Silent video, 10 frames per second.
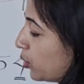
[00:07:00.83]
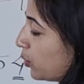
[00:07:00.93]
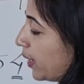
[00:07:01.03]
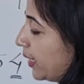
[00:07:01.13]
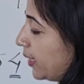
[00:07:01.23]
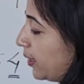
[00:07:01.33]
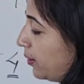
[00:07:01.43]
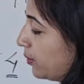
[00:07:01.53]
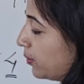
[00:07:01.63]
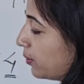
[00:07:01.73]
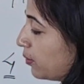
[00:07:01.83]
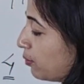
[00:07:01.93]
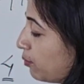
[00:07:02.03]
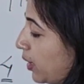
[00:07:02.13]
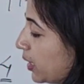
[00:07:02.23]
20
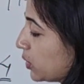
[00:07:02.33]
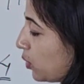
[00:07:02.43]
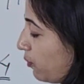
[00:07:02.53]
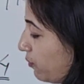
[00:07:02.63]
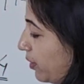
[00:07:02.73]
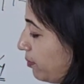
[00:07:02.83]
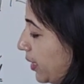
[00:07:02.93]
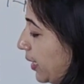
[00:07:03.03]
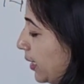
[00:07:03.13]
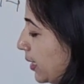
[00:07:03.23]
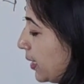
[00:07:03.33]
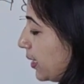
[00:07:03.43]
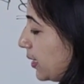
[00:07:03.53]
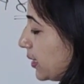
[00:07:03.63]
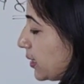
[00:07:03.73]
plus of 15
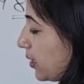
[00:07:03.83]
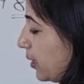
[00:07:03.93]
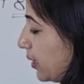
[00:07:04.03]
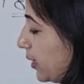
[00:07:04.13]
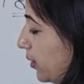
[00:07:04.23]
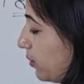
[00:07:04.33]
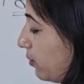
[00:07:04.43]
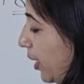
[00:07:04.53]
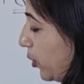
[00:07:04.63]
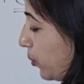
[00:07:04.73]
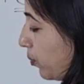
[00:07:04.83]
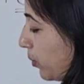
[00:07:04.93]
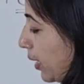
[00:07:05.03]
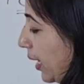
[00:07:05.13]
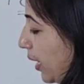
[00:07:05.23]
is 35.
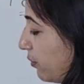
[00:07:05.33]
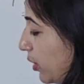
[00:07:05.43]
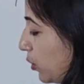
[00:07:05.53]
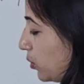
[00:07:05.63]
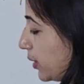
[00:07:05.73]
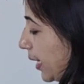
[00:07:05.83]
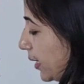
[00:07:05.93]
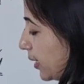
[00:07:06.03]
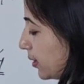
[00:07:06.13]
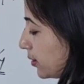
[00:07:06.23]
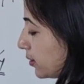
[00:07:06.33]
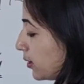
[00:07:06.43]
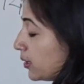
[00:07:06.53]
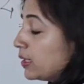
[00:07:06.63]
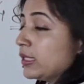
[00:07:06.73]
And we know that
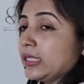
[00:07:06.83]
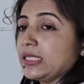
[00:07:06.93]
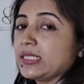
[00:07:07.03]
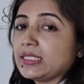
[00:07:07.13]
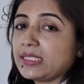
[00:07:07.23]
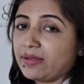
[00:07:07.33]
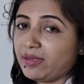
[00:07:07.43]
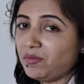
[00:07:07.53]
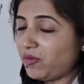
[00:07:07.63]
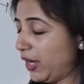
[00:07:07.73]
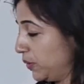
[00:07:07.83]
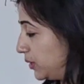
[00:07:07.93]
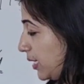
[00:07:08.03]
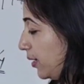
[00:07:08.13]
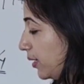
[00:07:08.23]
7
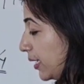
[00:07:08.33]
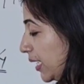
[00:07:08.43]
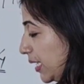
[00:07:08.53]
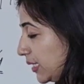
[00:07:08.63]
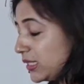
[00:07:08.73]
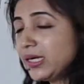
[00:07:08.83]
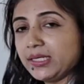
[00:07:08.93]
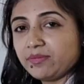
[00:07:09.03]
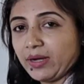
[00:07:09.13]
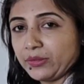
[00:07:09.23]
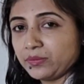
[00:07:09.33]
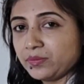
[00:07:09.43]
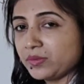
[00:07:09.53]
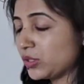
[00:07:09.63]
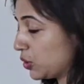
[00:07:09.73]
5s is 35.
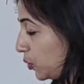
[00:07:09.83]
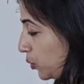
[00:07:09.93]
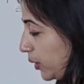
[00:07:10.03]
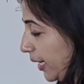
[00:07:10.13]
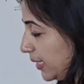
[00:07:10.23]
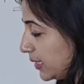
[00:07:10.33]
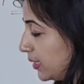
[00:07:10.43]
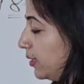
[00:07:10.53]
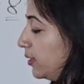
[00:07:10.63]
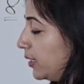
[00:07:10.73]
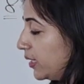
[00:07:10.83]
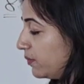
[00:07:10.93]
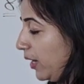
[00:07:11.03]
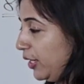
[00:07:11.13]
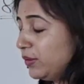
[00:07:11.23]
So hence
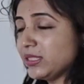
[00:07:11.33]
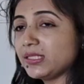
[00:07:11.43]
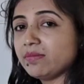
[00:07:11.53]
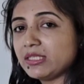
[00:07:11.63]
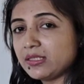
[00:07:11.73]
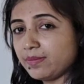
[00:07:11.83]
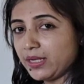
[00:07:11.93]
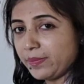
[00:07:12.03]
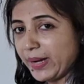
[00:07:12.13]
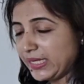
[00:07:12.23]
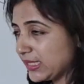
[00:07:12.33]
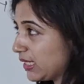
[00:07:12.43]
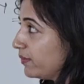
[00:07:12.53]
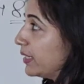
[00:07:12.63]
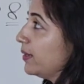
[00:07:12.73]
35 is divisible by
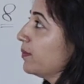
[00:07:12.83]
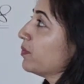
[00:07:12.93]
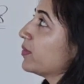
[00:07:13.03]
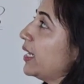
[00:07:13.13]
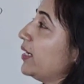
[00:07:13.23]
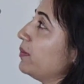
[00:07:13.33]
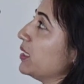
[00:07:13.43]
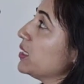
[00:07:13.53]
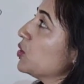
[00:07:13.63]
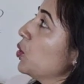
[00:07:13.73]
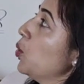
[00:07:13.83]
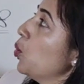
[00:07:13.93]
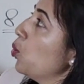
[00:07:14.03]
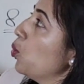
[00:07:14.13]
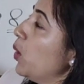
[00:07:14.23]
7. That means
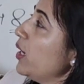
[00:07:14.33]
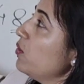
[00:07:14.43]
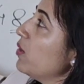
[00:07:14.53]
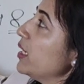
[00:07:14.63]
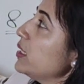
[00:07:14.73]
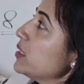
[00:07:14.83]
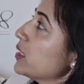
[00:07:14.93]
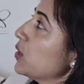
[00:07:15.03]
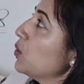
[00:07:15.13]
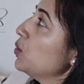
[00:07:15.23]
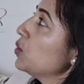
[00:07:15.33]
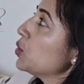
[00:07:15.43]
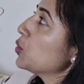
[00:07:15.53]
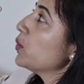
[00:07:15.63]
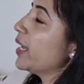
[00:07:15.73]

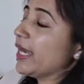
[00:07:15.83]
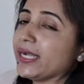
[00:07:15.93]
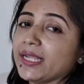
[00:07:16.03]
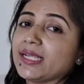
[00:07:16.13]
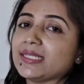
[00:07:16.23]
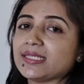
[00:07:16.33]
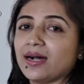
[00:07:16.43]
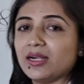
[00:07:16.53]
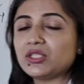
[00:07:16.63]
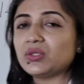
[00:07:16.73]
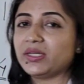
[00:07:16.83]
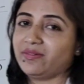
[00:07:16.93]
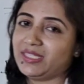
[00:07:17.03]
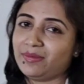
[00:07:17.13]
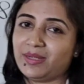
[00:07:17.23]
11028 is also
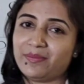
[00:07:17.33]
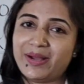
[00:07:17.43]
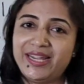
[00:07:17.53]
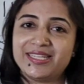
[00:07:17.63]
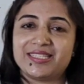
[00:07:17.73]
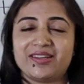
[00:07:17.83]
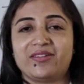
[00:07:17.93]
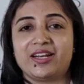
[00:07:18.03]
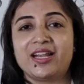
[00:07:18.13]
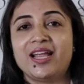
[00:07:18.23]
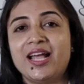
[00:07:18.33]
divisible by 7.